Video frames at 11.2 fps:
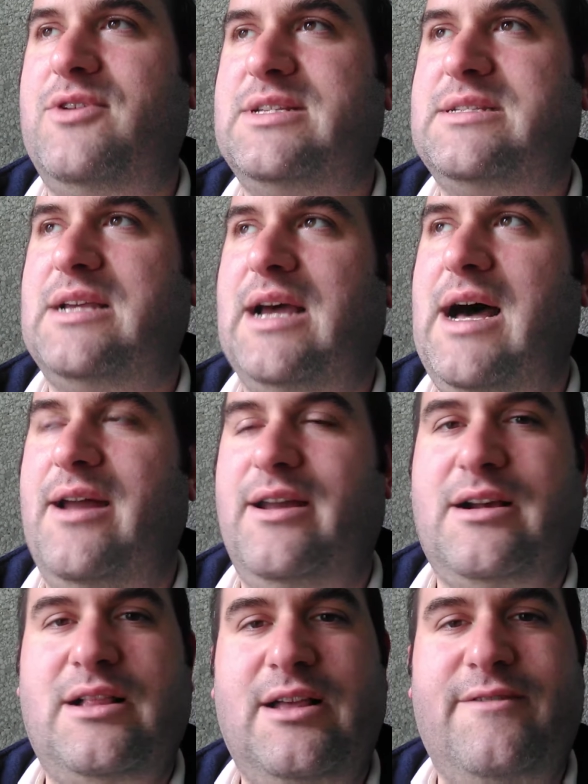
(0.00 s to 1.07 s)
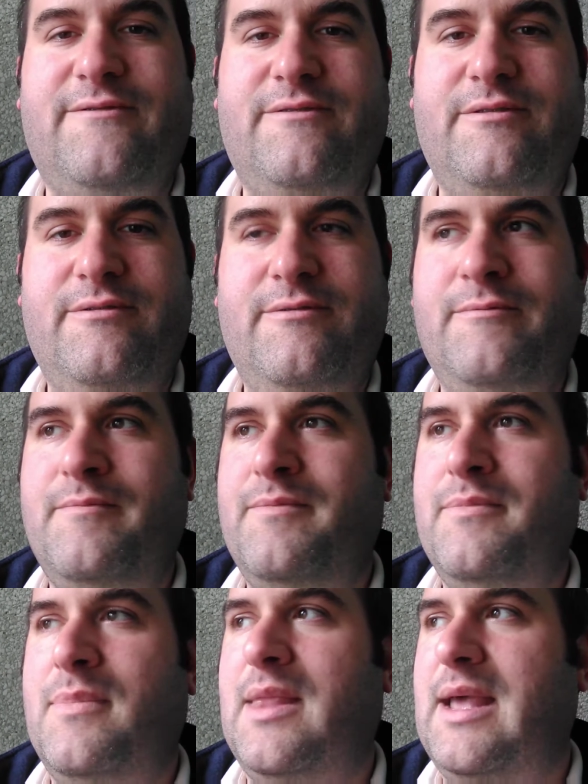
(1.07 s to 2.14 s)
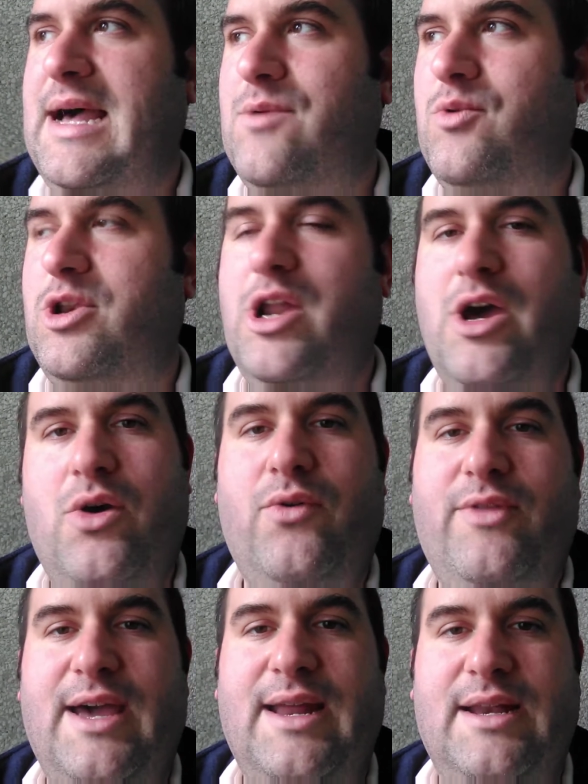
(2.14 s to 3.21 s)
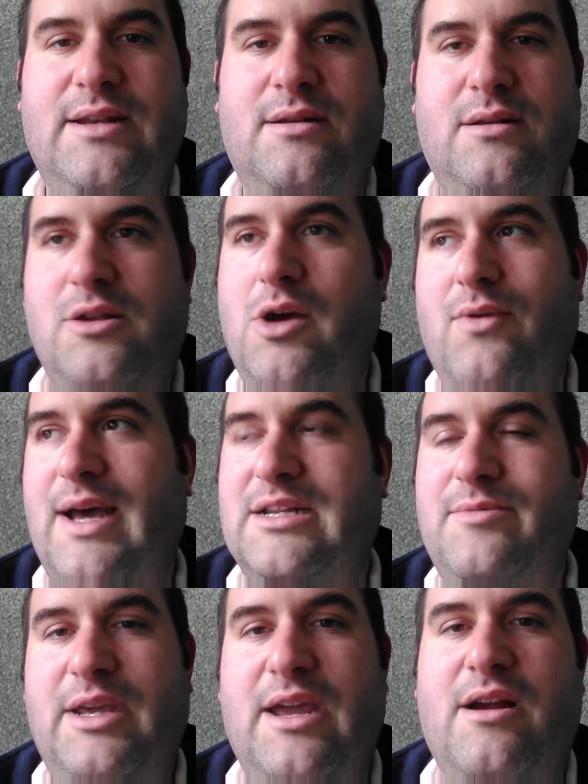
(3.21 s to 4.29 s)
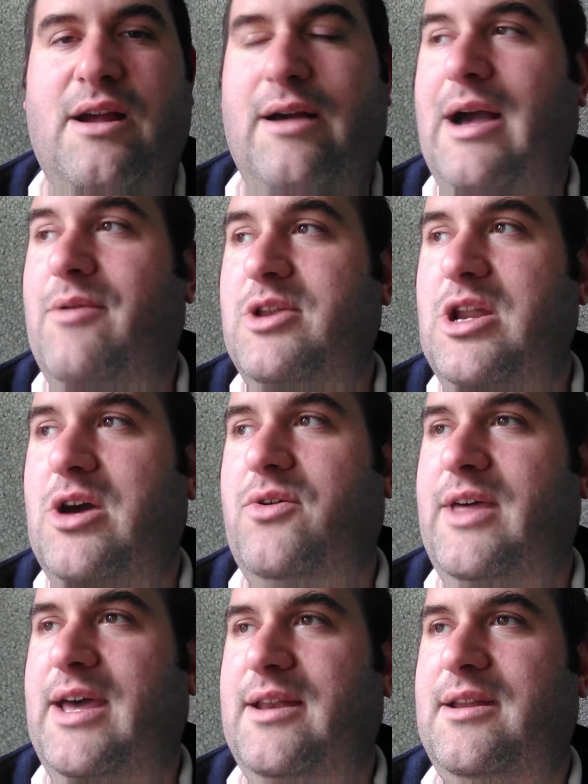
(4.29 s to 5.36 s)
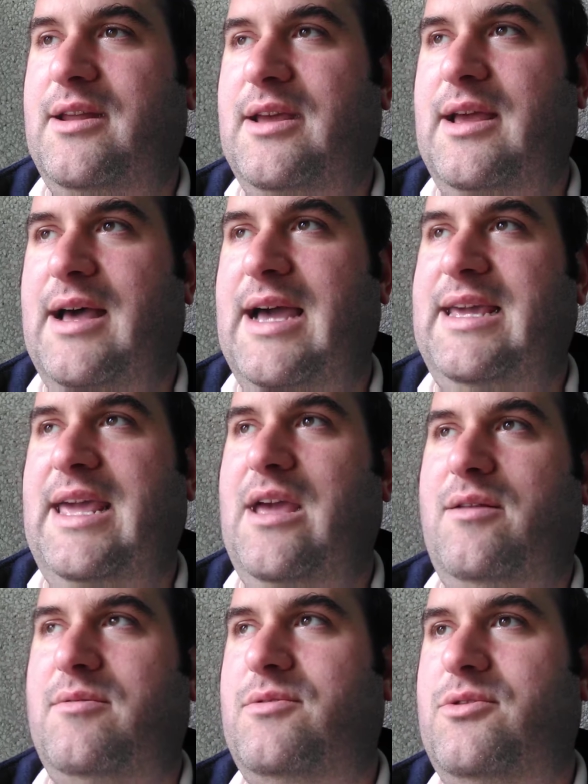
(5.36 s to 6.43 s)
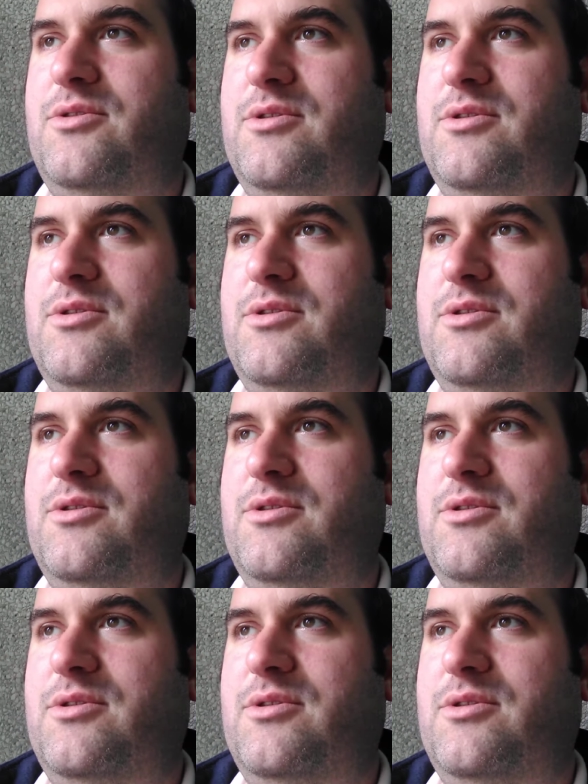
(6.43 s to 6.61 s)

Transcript: was on a cliff, I would know not to be careful. I would know that I can't